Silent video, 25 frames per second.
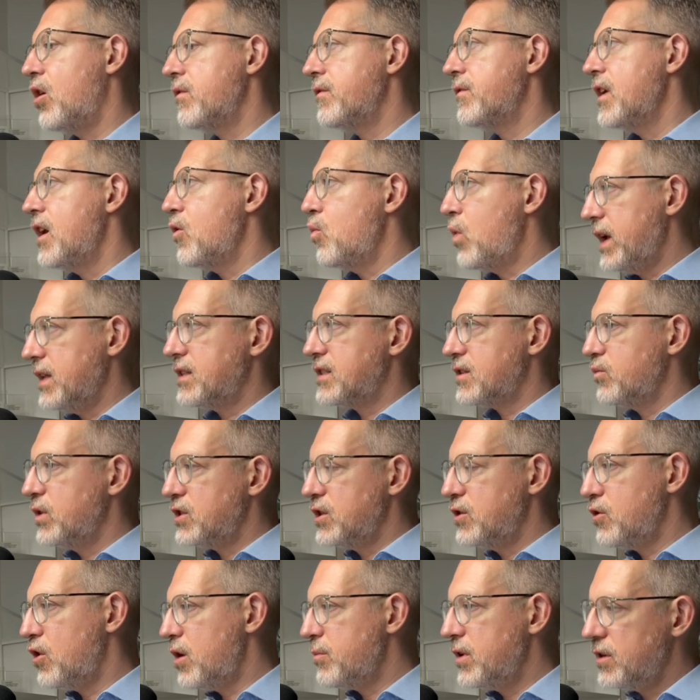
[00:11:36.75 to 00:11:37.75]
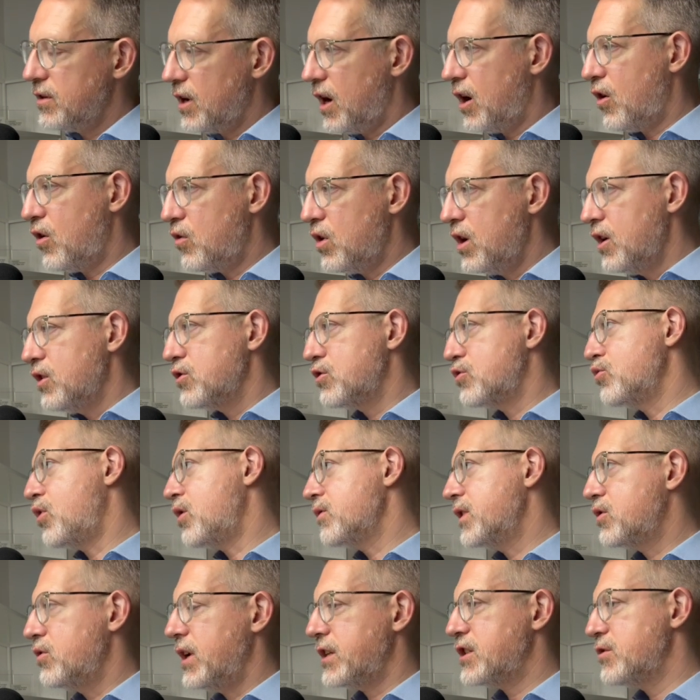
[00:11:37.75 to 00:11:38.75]
and explain the advantages of your
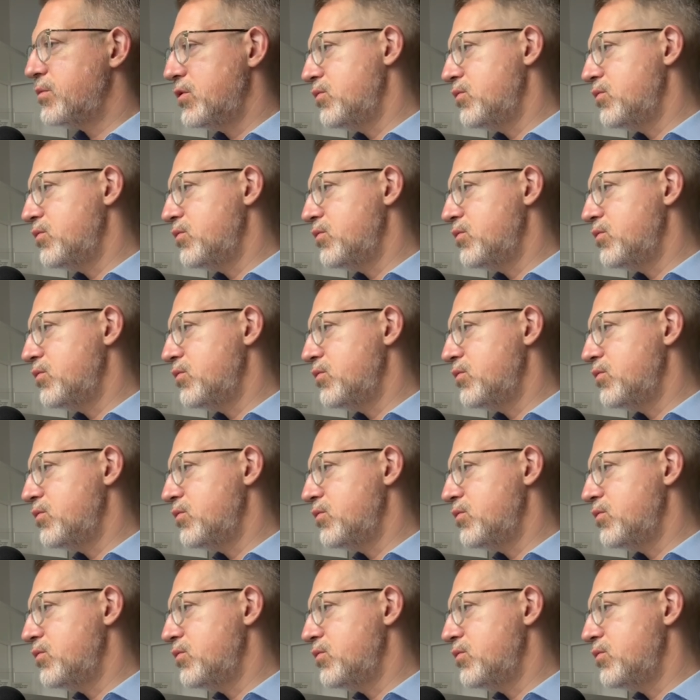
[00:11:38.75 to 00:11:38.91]
invention.